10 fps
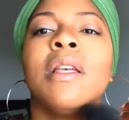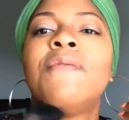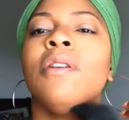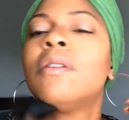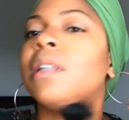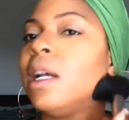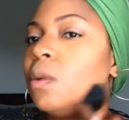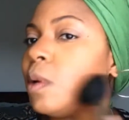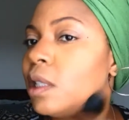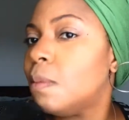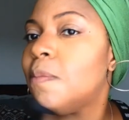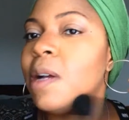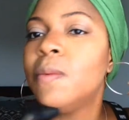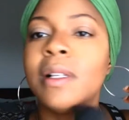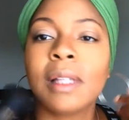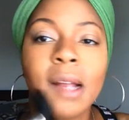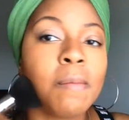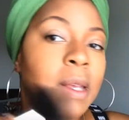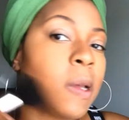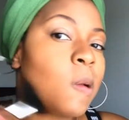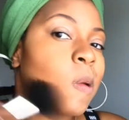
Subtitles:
if you decide to wear some big ones like me.